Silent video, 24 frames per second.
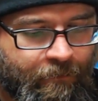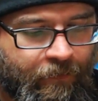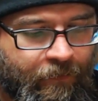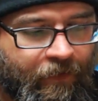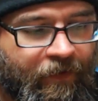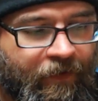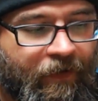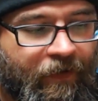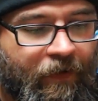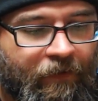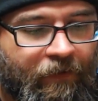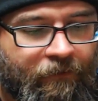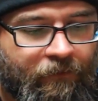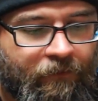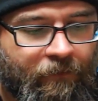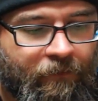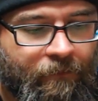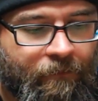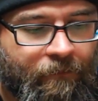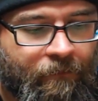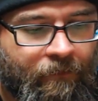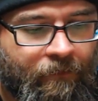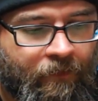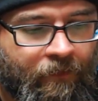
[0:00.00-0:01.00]
But he has
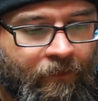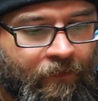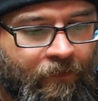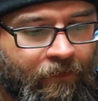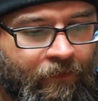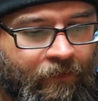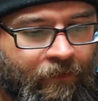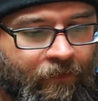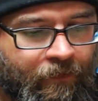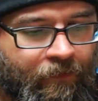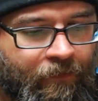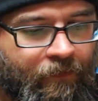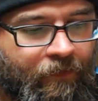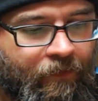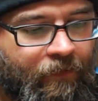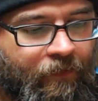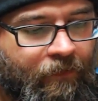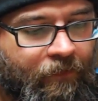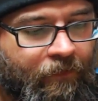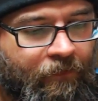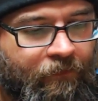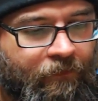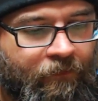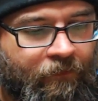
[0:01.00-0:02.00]
some, look
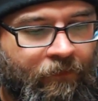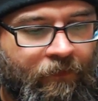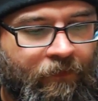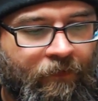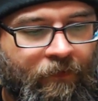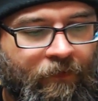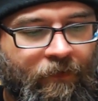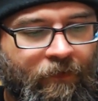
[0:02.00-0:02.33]
at this,